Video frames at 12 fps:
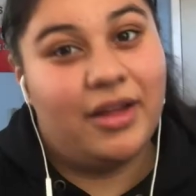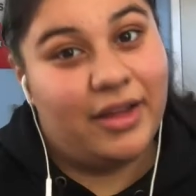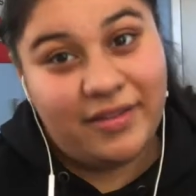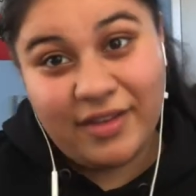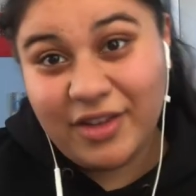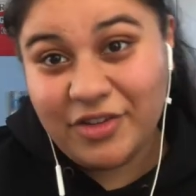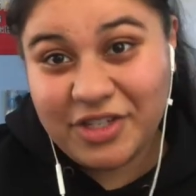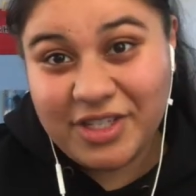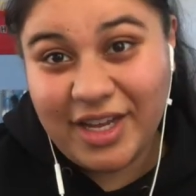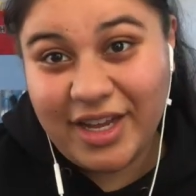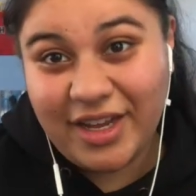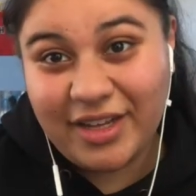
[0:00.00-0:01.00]
It's
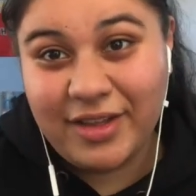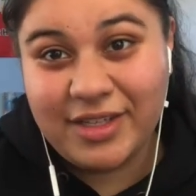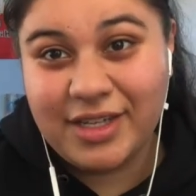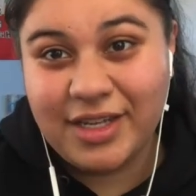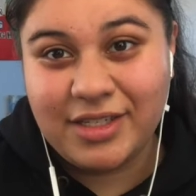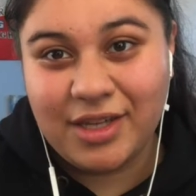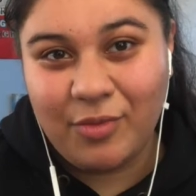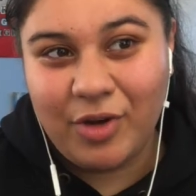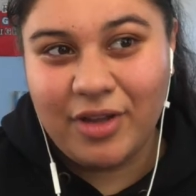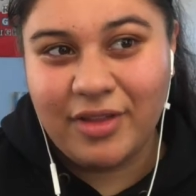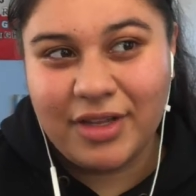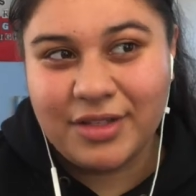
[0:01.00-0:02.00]
interesting to see
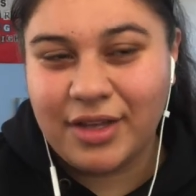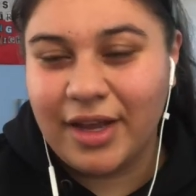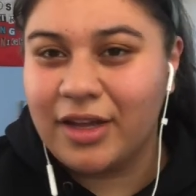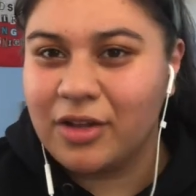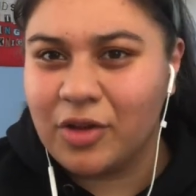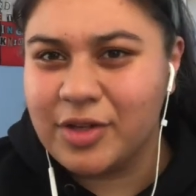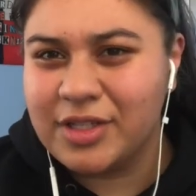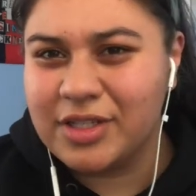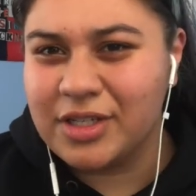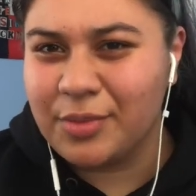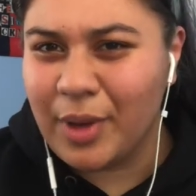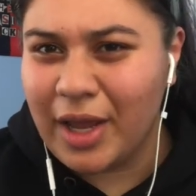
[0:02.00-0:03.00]
someone that's like closer
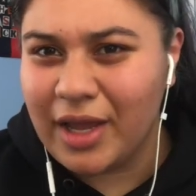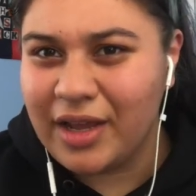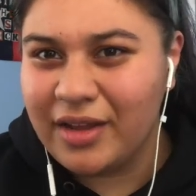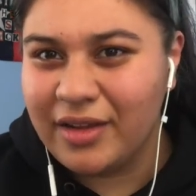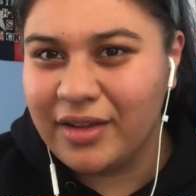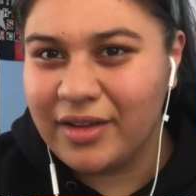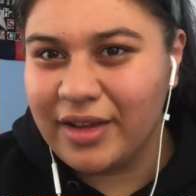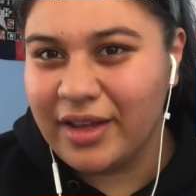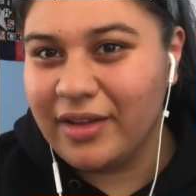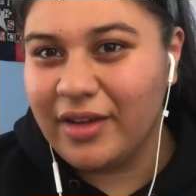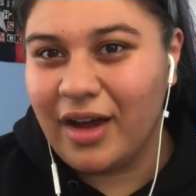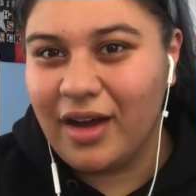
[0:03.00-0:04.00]
to me
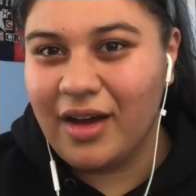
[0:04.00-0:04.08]
uh,